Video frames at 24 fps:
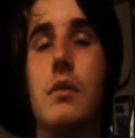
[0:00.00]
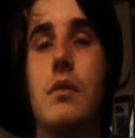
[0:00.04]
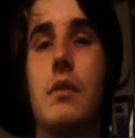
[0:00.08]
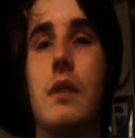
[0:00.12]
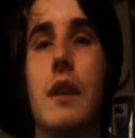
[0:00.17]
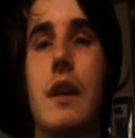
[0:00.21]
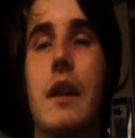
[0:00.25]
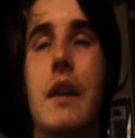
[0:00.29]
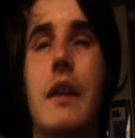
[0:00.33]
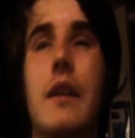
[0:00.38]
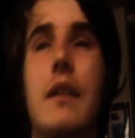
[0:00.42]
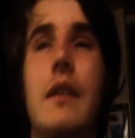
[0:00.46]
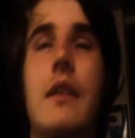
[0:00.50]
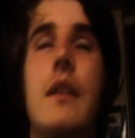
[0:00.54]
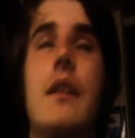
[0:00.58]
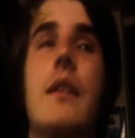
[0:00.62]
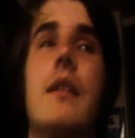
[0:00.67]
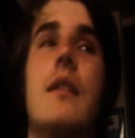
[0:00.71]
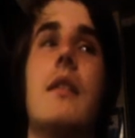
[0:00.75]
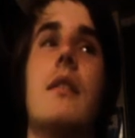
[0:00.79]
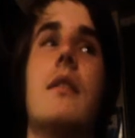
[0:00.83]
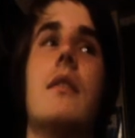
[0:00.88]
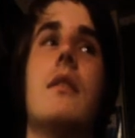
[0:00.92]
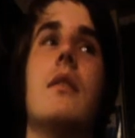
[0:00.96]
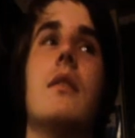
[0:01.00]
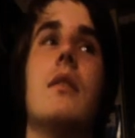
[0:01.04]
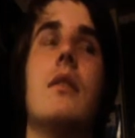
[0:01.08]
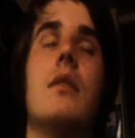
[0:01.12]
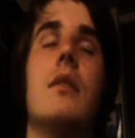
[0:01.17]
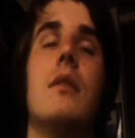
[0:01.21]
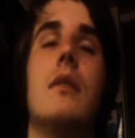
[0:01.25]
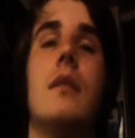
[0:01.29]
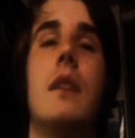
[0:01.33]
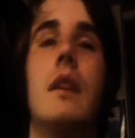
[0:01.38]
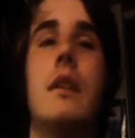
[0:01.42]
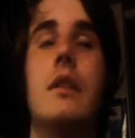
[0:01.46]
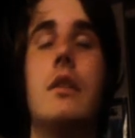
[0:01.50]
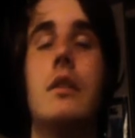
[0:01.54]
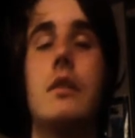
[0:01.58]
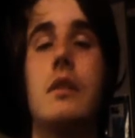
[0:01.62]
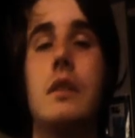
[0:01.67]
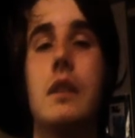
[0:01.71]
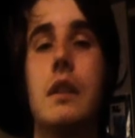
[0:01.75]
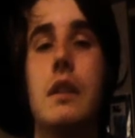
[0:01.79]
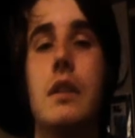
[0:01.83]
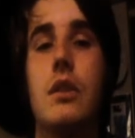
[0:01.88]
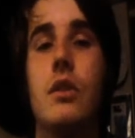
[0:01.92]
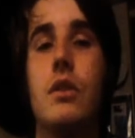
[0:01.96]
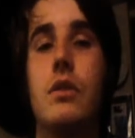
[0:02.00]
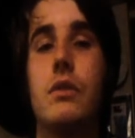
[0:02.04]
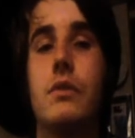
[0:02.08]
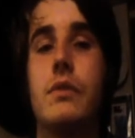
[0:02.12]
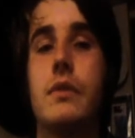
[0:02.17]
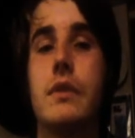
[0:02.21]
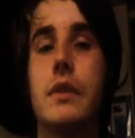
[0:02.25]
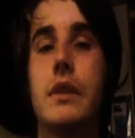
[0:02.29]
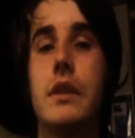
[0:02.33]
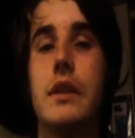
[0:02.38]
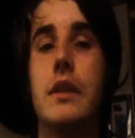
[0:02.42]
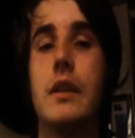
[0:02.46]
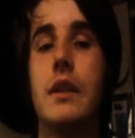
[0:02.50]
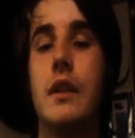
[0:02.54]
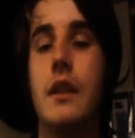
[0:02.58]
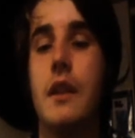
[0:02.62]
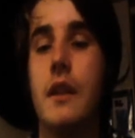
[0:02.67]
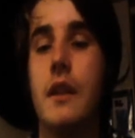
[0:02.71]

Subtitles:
as I said, those 3